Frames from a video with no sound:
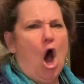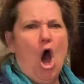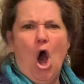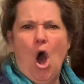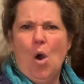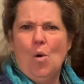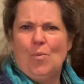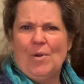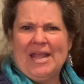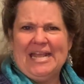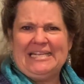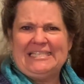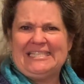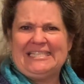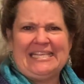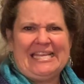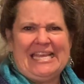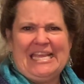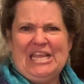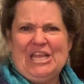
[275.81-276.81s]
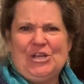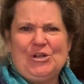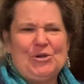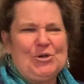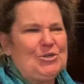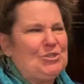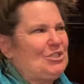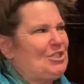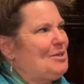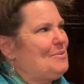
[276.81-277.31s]
always
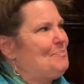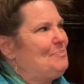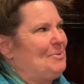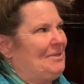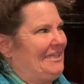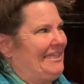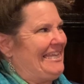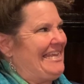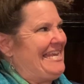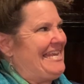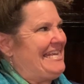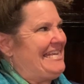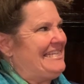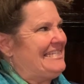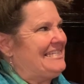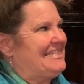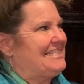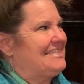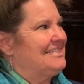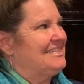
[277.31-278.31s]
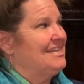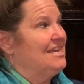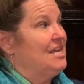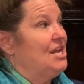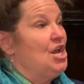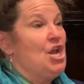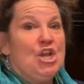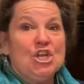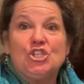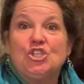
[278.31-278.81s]
eager to please.
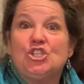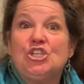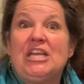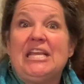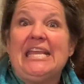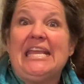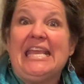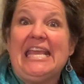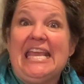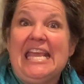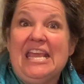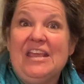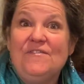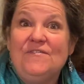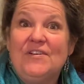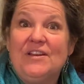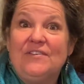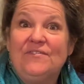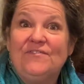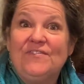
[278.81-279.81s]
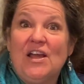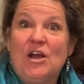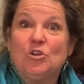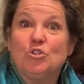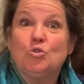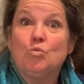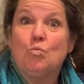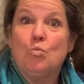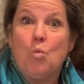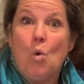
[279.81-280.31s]
She even
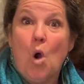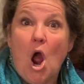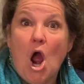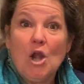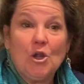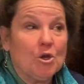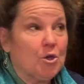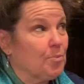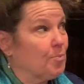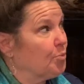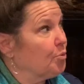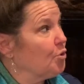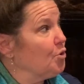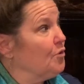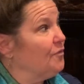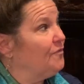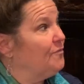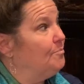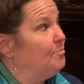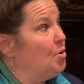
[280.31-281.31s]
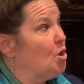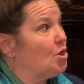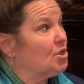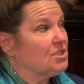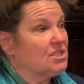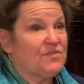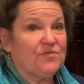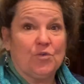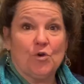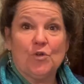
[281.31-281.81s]
found waterproof
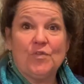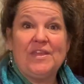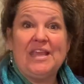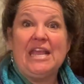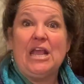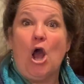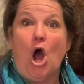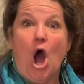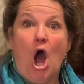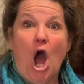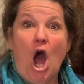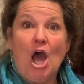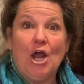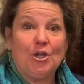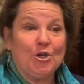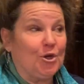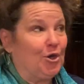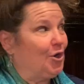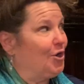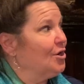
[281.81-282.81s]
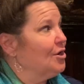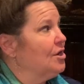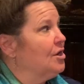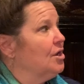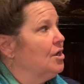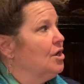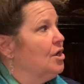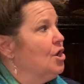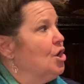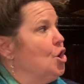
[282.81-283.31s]
books for the otter,
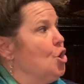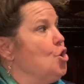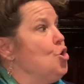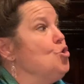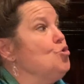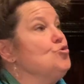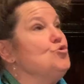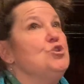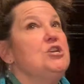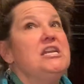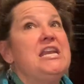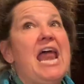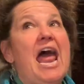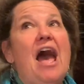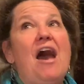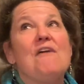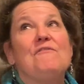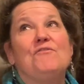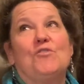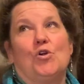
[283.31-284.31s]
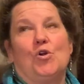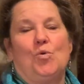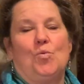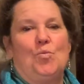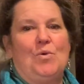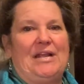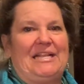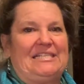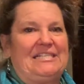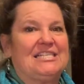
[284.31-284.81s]
who never
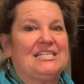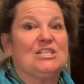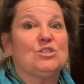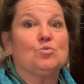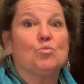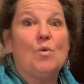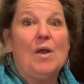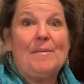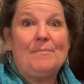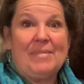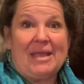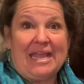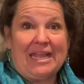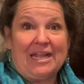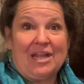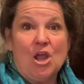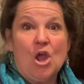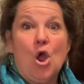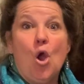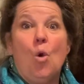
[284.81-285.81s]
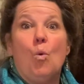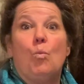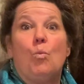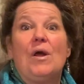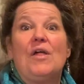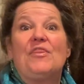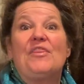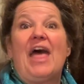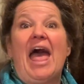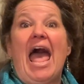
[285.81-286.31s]
went swimming
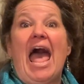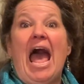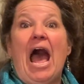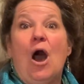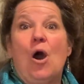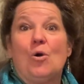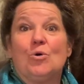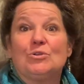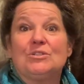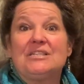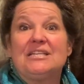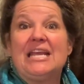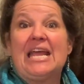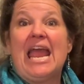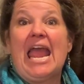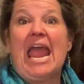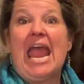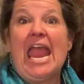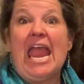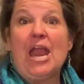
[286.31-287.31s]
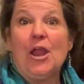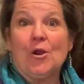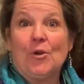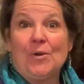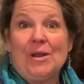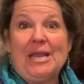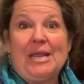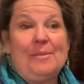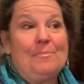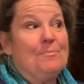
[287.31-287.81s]
without
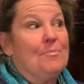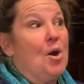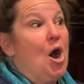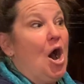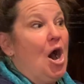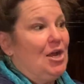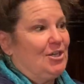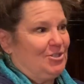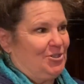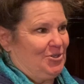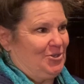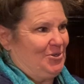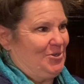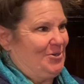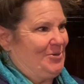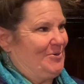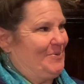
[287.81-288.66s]
Harry Potter.